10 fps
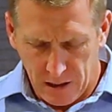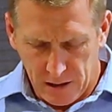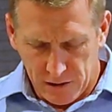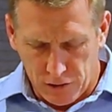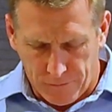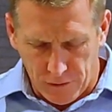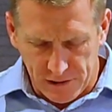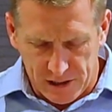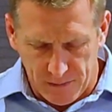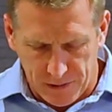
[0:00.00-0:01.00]
So First
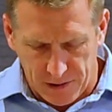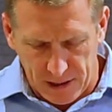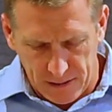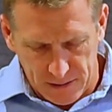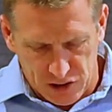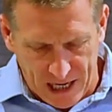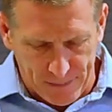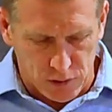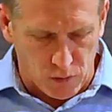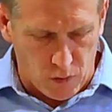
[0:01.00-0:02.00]
Timothy
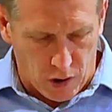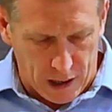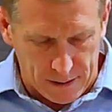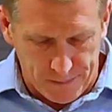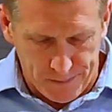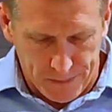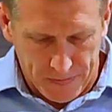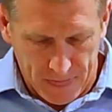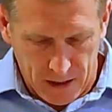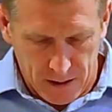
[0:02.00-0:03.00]
chapter 1.
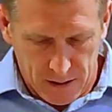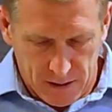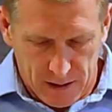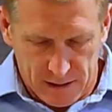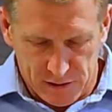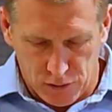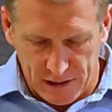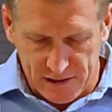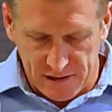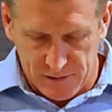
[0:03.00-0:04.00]
So
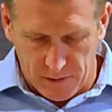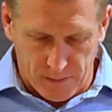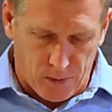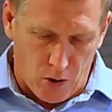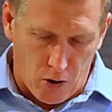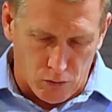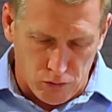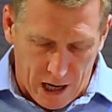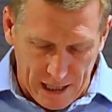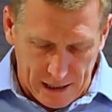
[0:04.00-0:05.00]
this is Paul
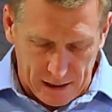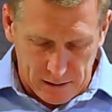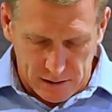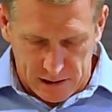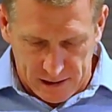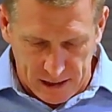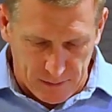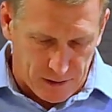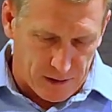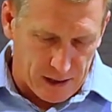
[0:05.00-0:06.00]
writing to
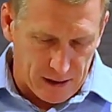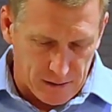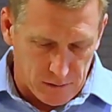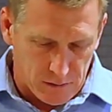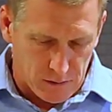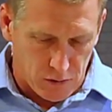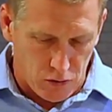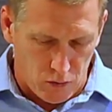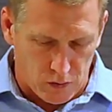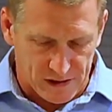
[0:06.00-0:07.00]
Timothy,
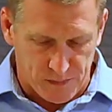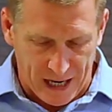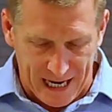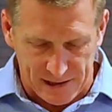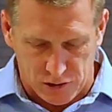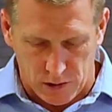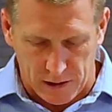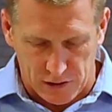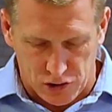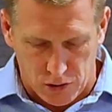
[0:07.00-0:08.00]
who was pastoring the
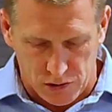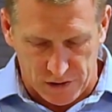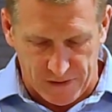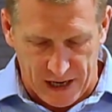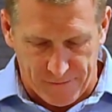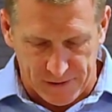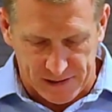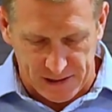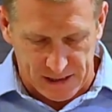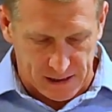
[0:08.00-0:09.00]
church of
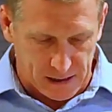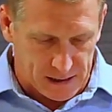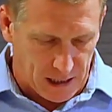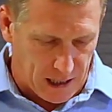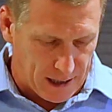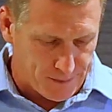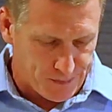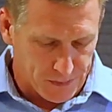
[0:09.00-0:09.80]
Ephesus at the time.